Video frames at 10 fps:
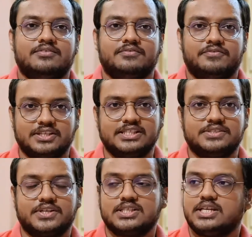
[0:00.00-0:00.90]
First things
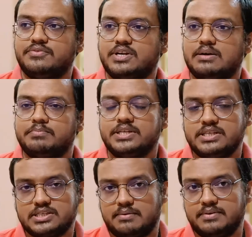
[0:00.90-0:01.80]
first, if a company
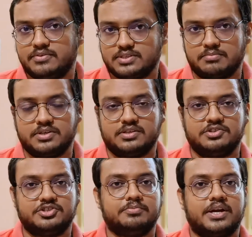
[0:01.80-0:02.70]
is coming for summer
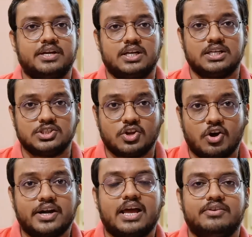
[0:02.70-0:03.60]
internship and does
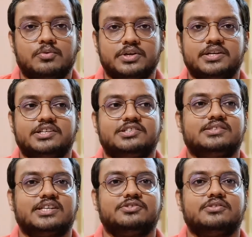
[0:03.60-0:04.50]
not have an orientation
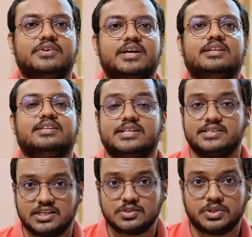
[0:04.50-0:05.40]
session where they
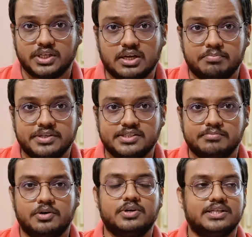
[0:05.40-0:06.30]
discuss what the company is
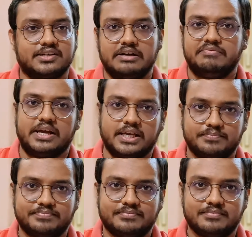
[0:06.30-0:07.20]
about, it's a red flag.
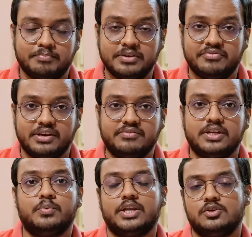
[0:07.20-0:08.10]
Be very, very
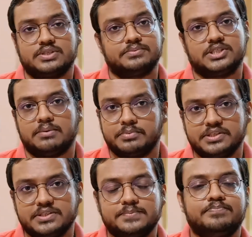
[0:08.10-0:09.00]
wary of such companies.